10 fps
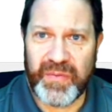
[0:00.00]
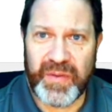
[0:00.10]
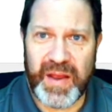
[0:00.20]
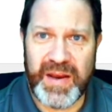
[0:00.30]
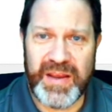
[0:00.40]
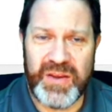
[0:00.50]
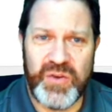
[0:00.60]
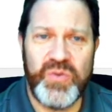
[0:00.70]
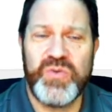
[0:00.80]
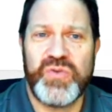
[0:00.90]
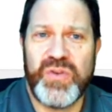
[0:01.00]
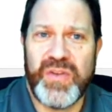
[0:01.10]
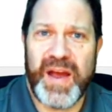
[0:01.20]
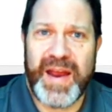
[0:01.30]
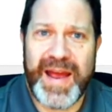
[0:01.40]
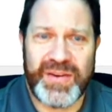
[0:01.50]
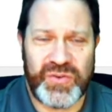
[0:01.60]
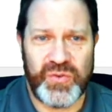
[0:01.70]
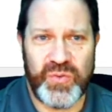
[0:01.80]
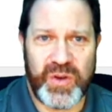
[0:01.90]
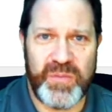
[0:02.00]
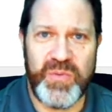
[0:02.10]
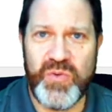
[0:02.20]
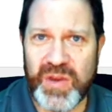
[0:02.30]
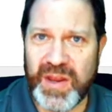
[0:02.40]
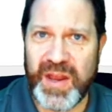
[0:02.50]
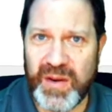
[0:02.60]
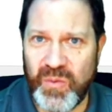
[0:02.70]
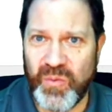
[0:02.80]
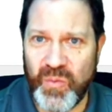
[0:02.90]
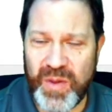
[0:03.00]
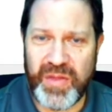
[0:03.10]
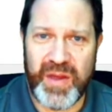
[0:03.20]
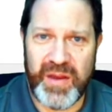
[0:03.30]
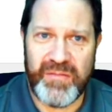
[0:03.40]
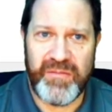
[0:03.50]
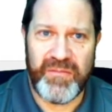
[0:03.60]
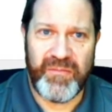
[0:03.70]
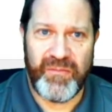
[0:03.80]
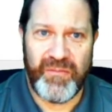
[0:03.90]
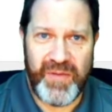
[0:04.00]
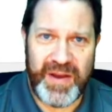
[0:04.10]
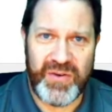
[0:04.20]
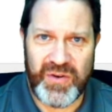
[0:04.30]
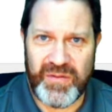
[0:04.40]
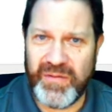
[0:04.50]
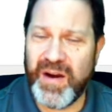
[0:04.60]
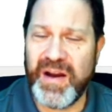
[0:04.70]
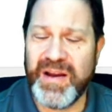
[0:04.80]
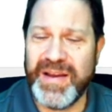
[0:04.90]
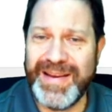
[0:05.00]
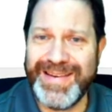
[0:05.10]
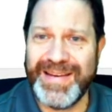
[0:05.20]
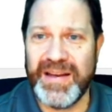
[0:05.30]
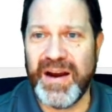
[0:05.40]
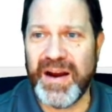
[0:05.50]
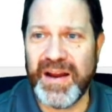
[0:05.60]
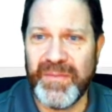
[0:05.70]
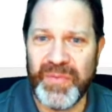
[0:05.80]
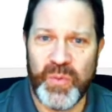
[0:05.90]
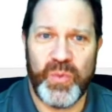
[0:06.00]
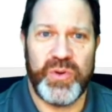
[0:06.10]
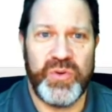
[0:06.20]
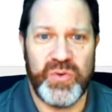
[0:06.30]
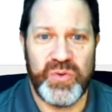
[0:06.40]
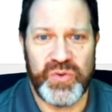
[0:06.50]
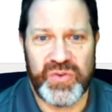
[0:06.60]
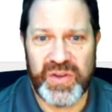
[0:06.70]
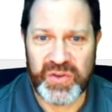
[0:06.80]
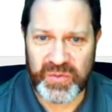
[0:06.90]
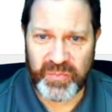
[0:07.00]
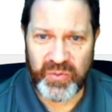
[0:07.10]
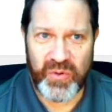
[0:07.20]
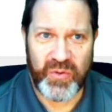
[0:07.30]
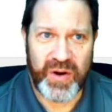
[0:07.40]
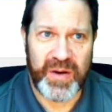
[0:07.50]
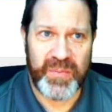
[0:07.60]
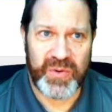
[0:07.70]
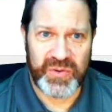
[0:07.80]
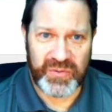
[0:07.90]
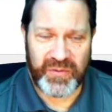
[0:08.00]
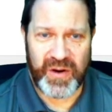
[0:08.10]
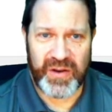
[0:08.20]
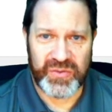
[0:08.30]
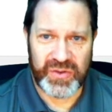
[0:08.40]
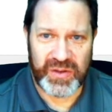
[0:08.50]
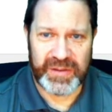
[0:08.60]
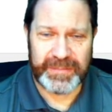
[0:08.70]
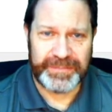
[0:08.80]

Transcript: any user that has to communicate with a vendor via EDI will use this program, which is FileZilla,